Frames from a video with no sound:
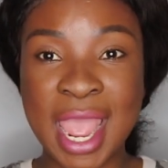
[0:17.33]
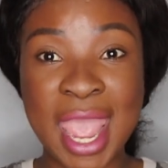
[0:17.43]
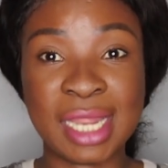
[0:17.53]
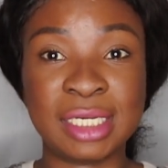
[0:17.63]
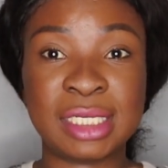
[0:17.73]

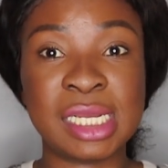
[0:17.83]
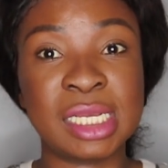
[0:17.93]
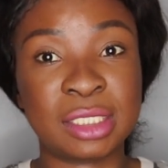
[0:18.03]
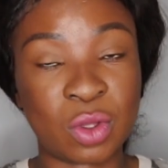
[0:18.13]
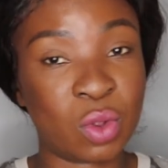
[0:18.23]
And
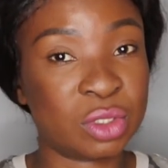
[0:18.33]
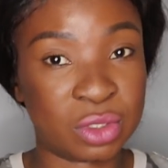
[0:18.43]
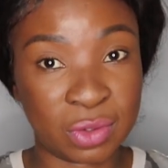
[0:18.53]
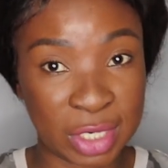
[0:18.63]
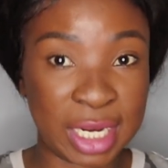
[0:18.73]
it's
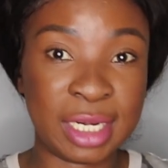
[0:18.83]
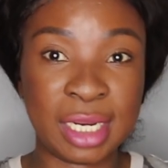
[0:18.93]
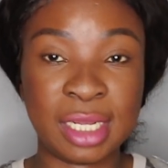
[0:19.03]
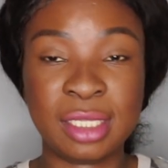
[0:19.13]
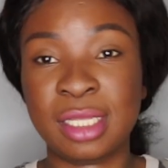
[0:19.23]
also
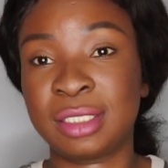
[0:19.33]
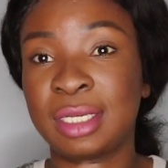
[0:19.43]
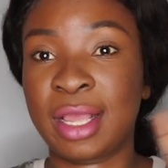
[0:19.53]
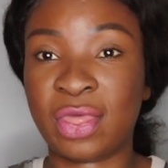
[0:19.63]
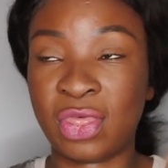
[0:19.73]
raining. There's
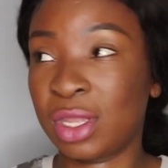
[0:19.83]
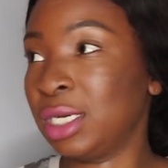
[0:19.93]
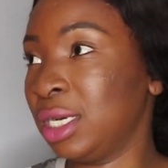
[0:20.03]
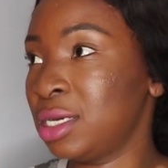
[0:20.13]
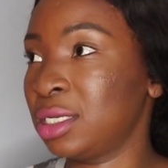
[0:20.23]
like
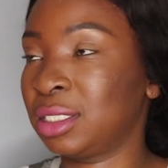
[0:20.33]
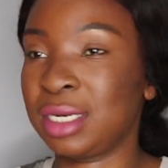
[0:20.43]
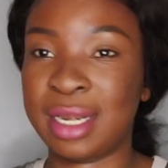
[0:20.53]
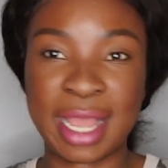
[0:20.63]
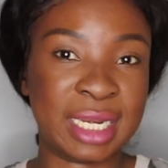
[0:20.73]
thunders
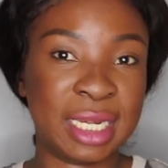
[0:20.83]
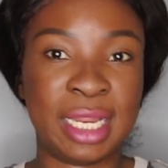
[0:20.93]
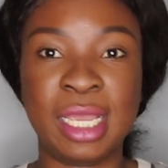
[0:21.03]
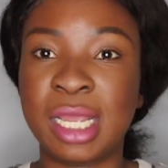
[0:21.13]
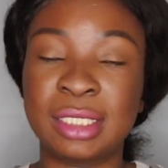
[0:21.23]
and
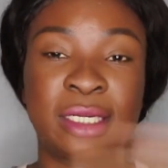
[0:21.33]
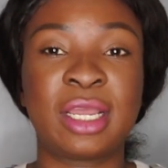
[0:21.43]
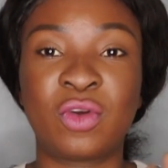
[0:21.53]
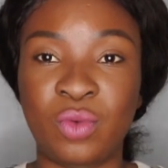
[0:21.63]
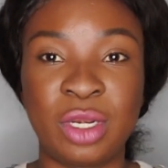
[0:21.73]
lightning. It's
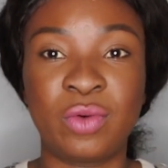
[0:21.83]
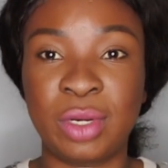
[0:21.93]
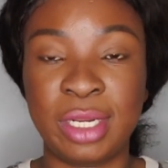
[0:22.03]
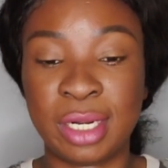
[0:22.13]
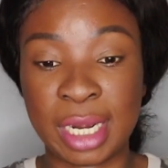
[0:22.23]
like really,
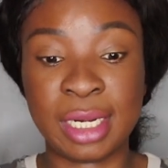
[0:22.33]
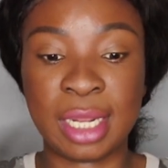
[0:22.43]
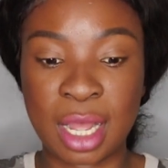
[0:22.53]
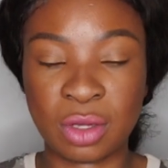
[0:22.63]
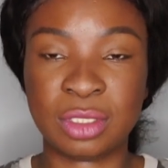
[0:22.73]
really
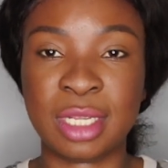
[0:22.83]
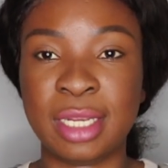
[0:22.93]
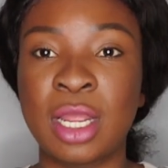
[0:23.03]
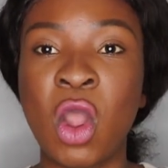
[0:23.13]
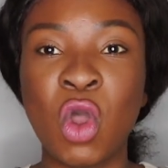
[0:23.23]
raining
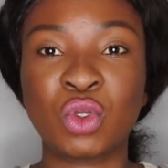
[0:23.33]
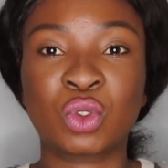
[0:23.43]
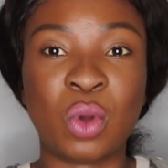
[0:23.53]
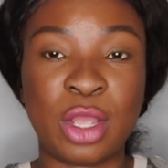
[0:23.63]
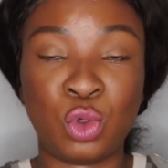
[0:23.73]
outside.
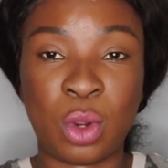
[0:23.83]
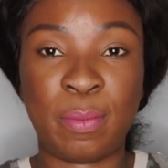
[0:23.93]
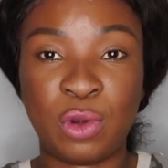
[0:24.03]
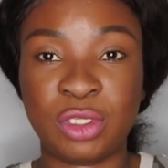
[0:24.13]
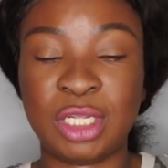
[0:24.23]
So I do
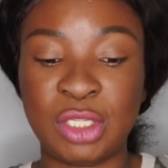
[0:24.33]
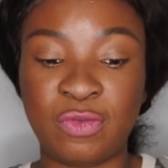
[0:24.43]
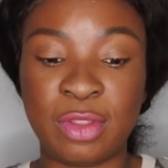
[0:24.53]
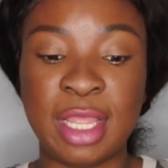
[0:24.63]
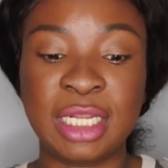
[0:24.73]
apologize
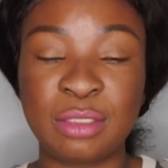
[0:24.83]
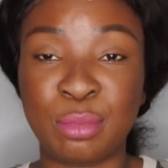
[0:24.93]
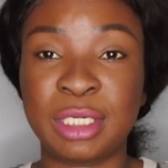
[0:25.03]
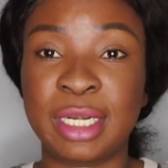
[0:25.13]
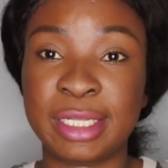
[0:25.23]
for that,
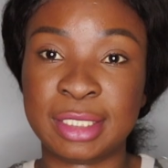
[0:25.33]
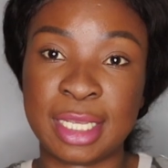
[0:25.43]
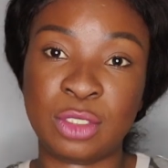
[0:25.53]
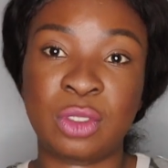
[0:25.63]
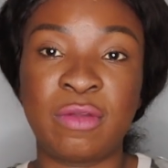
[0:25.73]
but let's
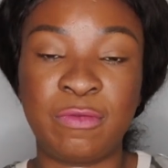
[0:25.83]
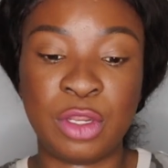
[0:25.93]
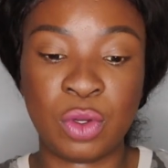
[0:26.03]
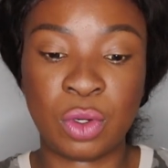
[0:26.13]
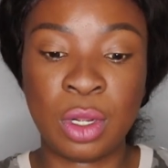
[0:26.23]
get to the
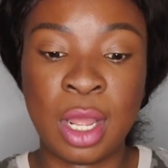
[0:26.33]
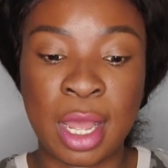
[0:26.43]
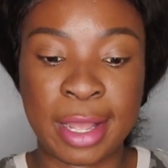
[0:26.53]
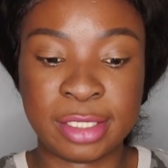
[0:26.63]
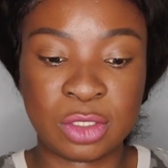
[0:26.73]
video.
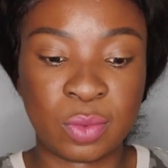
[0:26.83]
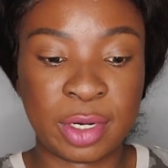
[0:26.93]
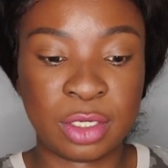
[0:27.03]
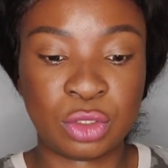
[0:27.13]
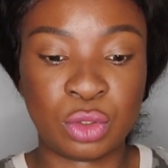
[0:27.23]
I just
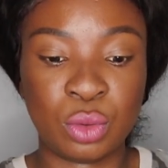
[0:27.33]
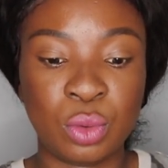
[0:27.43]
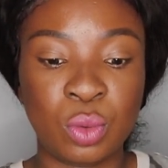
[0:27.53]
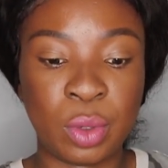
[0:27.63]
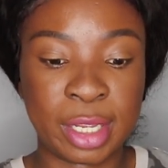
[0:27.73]
wanted
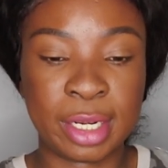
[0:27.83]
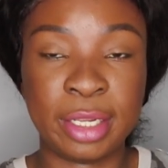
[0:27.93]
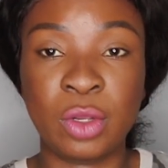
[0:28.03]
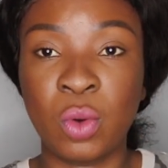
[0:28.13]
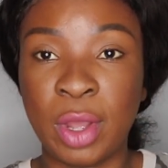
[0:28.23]
to
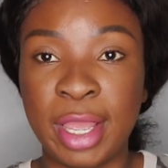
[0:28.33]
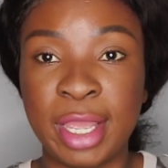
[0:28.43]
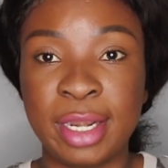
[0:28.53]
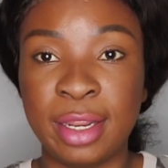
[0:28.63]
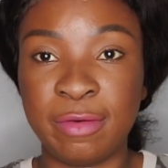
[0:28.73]
quickly go
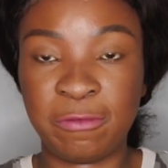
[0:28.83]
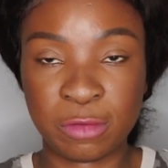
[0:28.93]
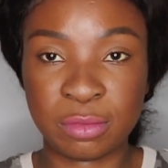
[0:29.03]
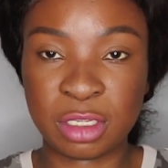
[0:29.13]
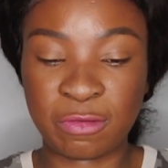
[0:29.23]
ahead and
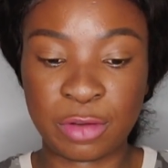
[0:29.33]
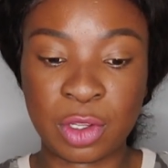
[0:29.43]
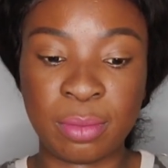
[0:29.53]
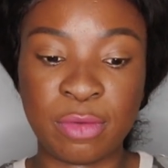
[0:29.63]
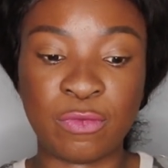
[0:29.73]
film this
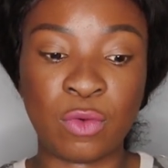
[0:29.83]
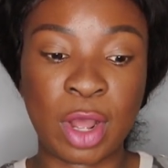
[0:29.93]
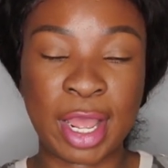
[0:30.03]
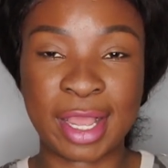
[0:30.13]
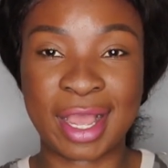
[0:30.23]
video before
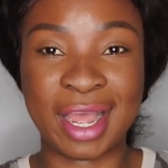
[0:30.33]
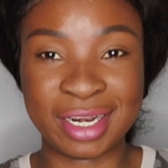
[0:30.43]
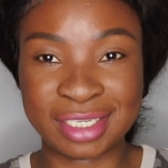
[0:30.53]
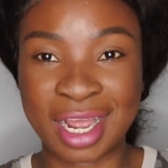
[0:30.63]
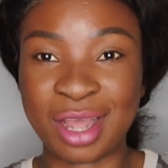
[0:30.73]
I
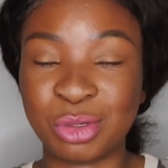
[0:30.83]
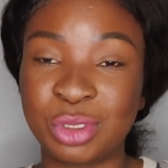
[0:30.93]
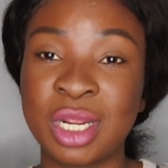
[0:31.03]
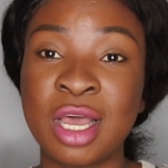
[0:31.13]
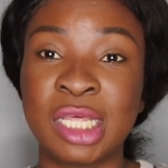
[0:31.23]
cut
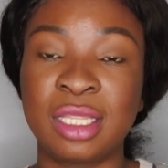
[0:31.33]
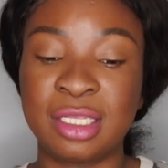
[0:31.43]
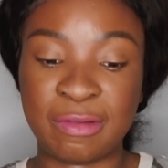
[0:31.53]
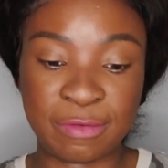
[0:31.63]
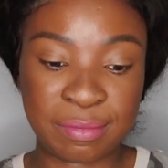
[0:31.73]
out
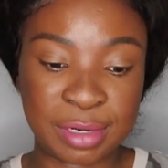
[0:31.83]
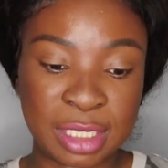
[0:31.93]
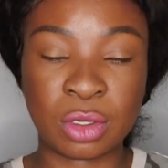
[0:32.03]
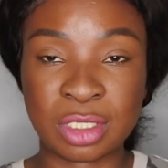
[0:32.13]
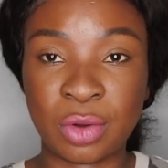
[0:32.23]
this
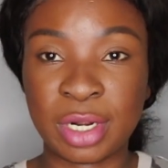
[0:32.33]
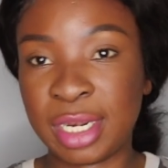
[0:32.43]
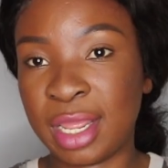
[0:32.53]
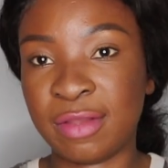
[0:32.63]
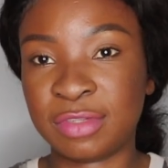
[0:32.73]
fabric because I
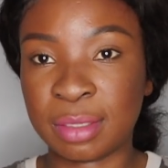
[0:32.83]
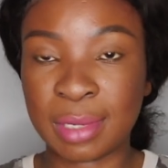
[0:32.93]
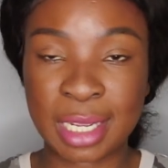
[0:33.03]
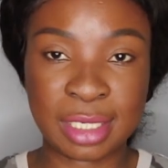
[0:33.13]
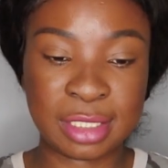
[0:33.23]
already have some
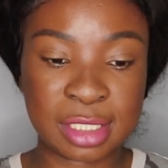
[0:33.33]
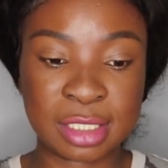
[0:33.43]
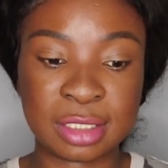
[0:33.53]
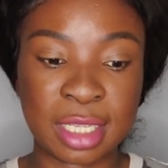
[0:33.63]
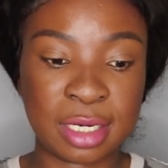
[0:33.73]

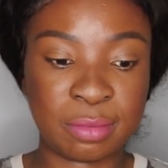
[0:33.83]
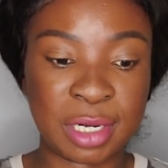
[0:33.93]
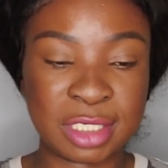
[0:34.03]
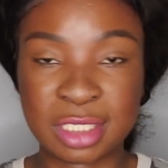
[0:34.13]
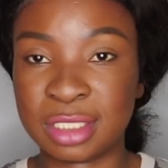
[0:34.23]
ideas and
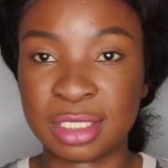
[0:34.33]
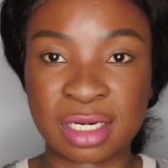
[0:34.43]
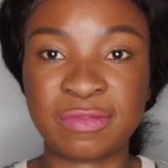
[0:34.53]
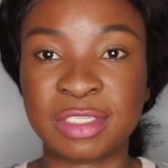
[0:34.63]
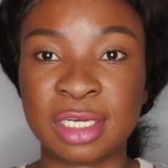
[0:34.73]
patterns
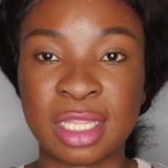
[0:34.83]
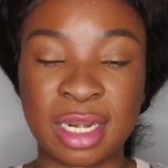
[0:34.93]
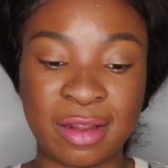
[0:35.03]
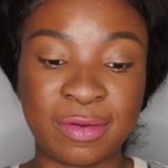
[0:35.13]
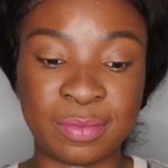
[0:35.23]
drafted
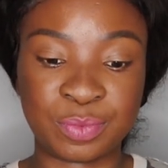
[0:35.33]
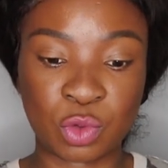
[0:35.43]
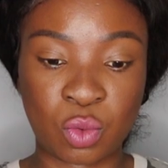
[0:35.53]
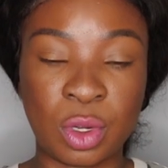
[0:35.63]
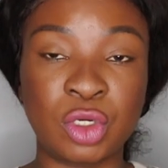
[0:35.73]
that I
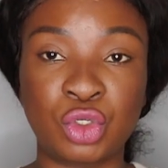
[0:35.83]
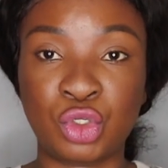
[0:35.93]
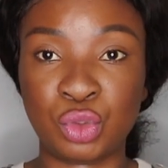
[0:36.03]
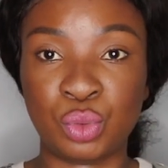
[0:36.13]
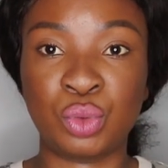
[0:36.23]
want
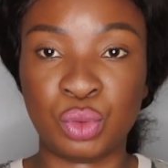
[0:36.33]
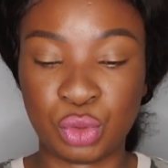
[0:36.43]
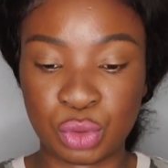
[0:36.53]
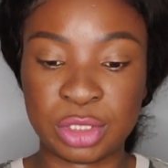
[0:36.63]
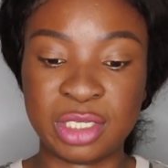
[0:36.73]
to
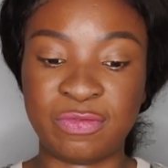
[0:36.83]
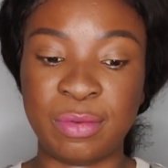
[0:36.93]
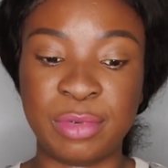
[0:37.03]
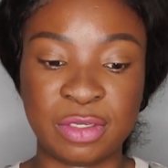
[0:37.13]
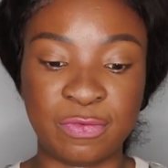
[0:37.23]
use these
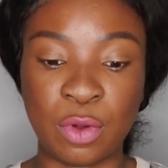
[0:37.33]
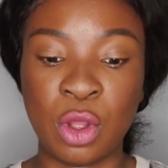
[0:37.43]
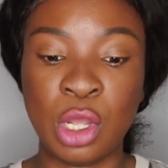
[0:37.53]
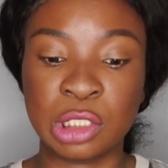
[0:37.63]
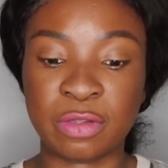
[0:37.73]
fabrics for.
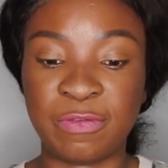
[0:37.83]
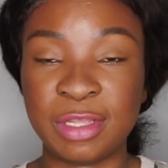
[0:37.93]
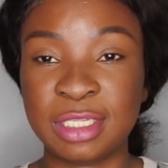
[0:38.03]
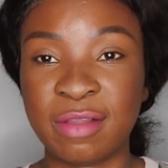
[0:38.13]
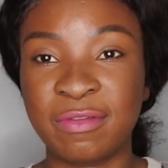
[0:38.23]
So
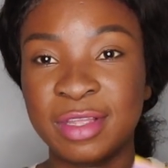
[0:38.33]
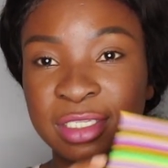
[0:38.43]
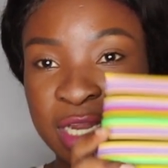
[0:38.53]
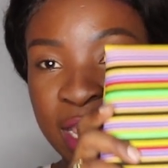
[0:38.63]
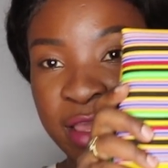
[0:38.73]
first thing
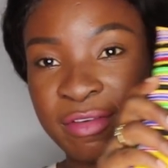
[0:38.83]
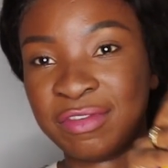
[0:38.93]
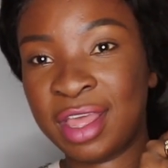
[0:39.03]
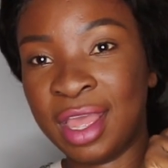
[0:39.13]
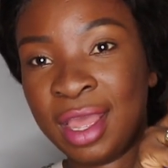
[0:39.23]
first, I
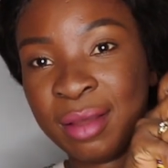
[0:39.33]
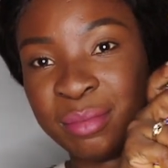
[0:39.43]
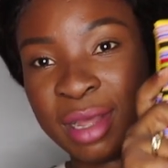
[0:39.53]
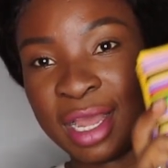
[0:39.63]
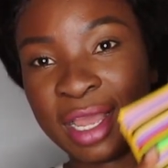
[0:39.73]
have
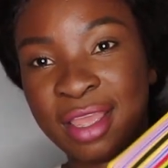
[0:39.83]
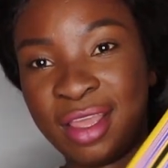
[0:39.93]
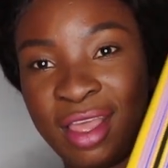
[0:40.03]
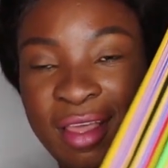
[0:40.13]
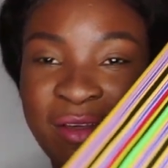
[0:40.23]

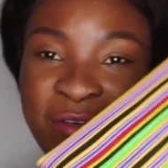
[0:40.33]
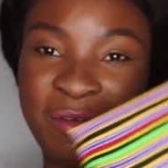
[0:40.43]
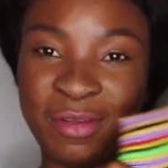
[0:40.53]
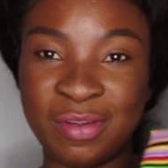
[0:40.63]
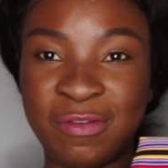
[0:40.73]
my
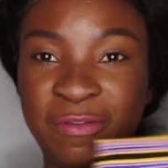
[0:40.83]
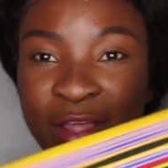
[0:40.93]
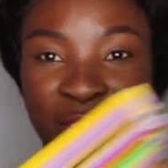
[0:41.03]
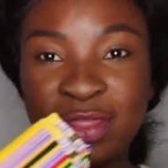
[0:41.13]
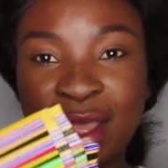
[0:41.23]

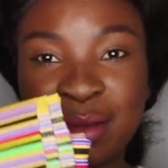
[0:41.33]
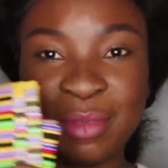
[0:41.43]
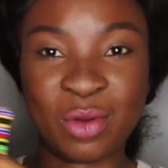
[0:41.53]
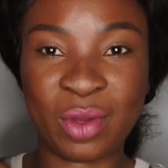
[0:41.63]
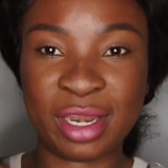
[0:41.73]
Venda
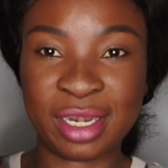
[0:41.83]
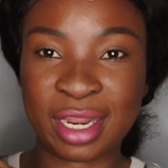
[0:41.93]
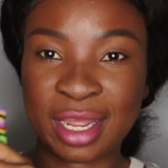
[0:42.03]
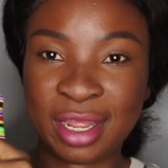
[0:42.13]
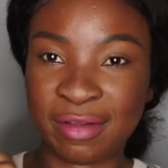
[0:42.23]

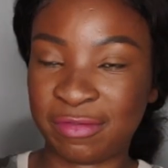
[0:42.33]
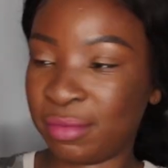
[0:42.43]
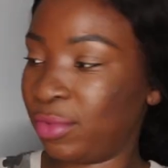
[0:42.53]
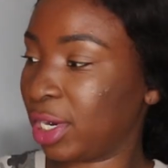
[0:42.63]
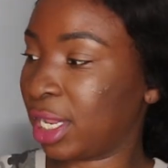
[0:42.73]
Mingwenda
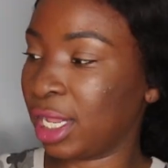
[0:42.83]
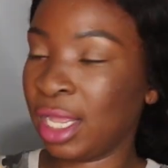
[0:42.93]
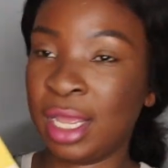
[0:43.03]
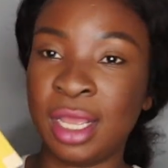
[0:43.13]
fabric.